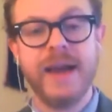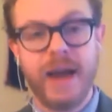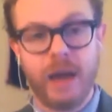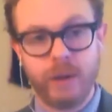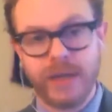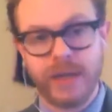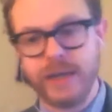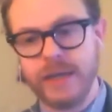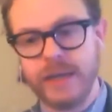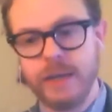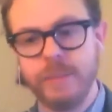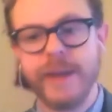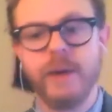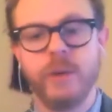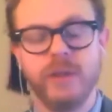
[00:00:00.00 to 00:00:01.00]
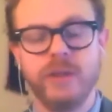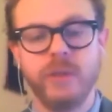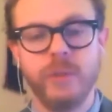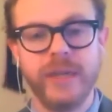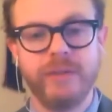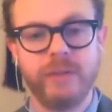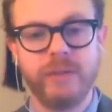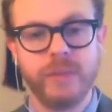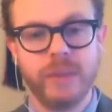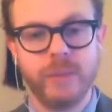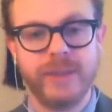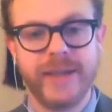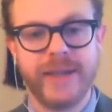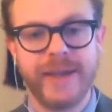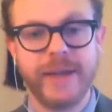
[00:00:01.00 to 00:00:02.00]
I would get an email once a week from someone
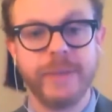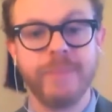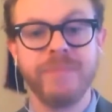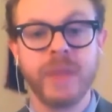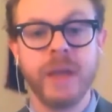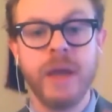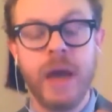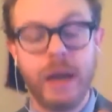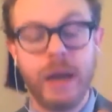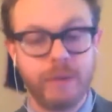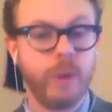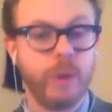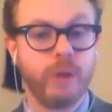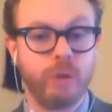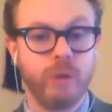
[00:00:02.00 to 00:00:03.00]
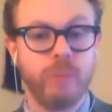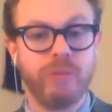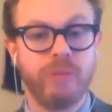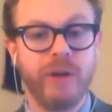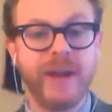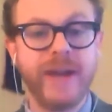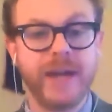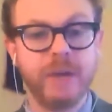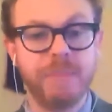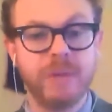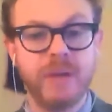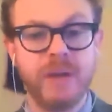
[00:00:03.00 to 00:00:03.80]
saying, "I'm going through a breakup,